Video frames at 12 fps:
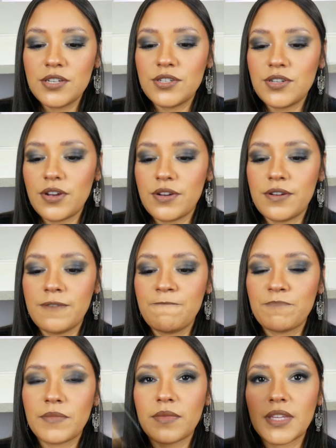So
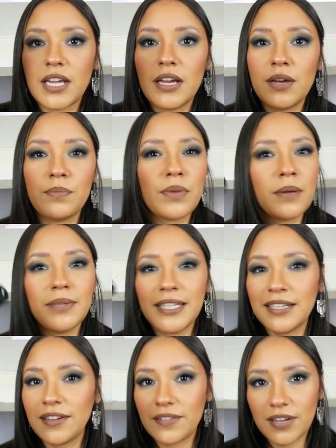
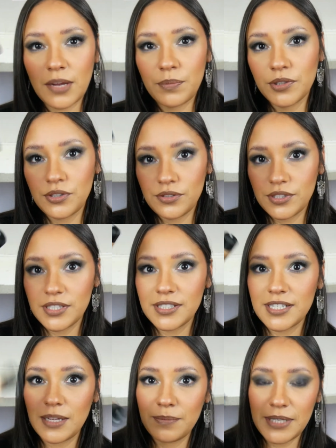probably another couple of
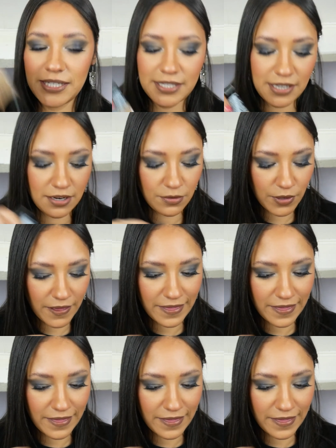uses and I'll be done